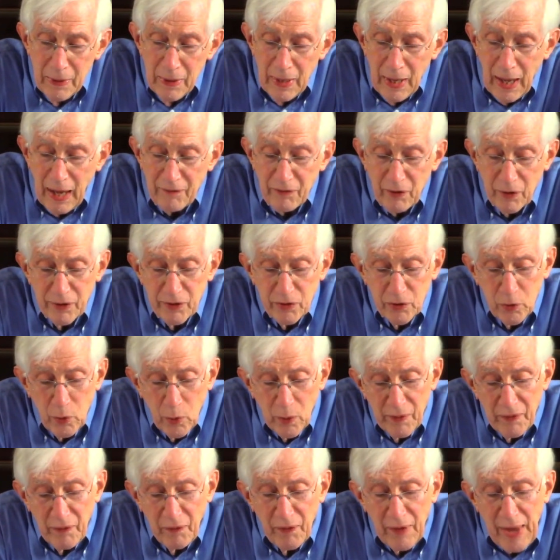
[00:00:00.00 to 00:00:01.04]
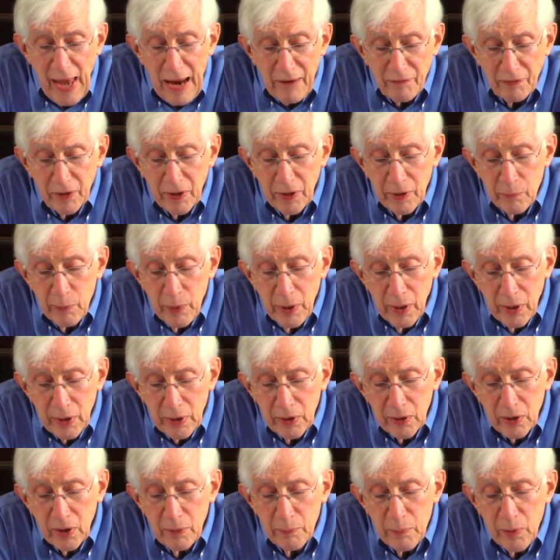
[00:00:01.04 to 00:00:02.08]
I've heard a story that the African
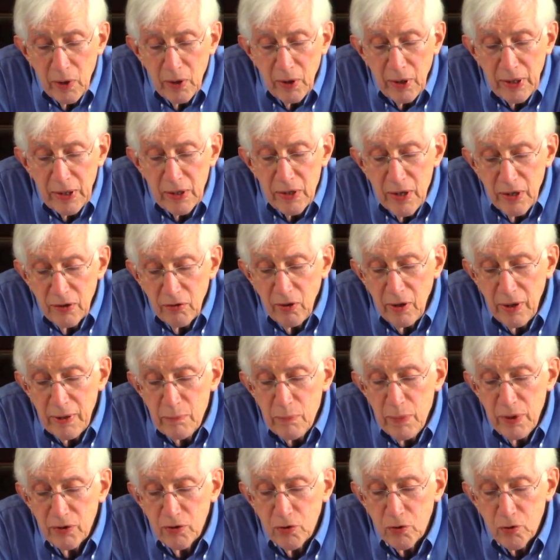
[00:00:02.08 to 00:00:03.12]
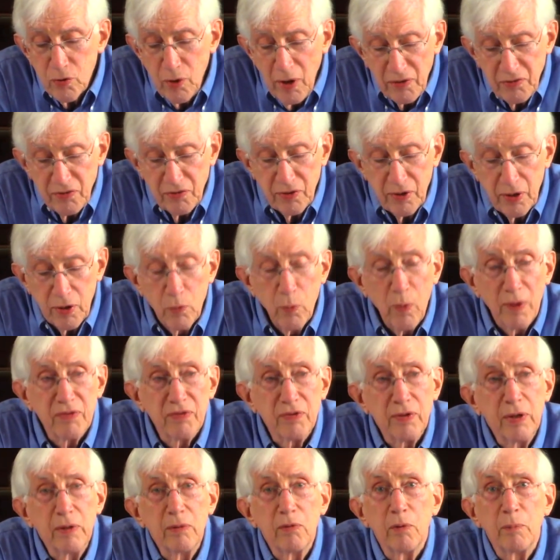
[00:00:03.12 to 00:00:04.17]
American community initially mistrusted what
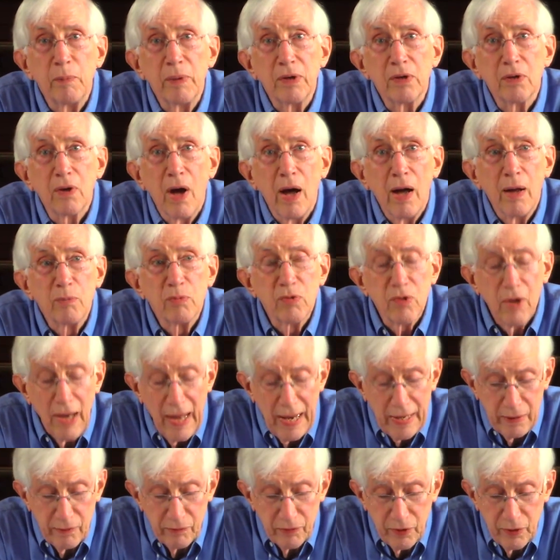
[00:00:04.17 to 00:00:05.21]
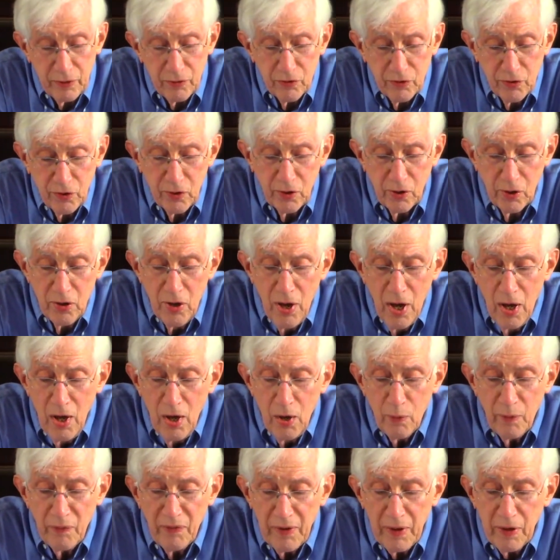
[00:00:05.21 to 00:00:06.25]
seemed to be Tom's lack of concern
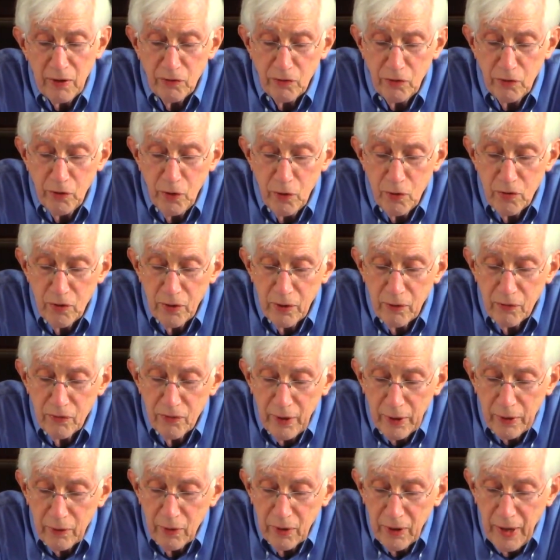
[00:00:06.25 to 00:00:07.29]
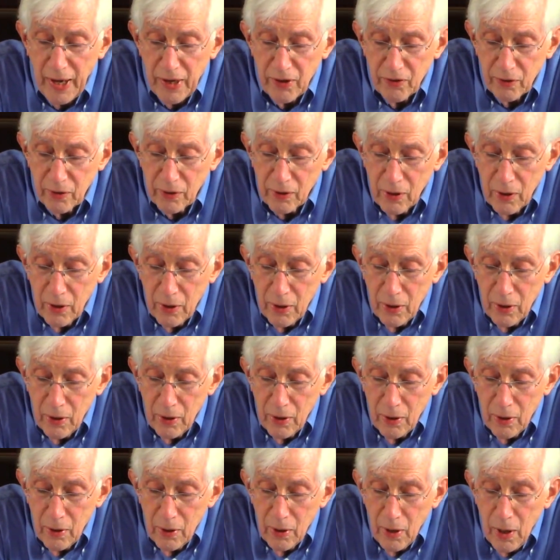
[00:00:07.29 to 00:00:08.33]
with the institution of segregation,
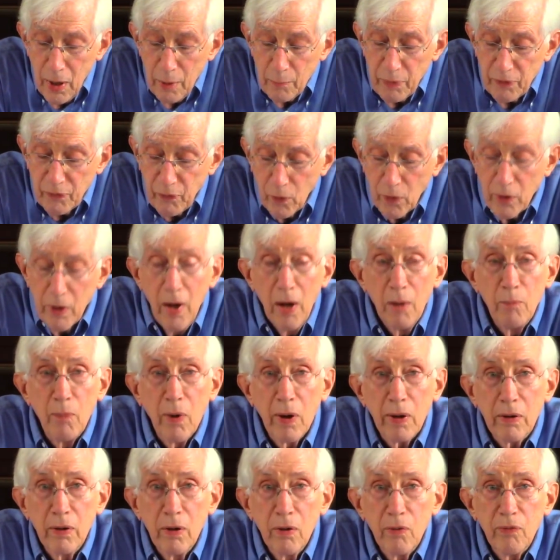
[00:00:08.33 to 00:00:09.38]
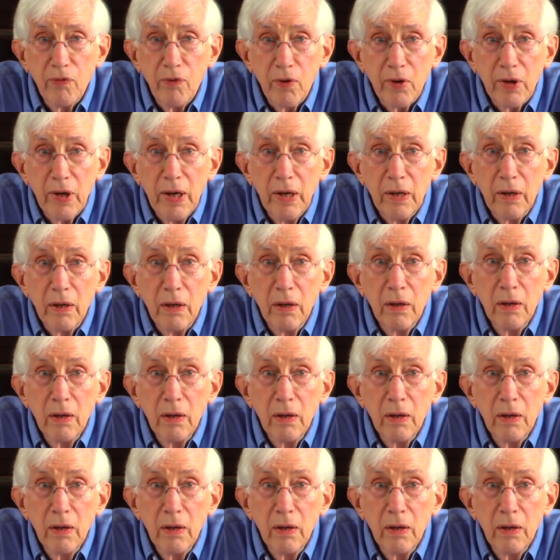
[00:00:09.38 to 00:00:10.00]
before Martin Luther King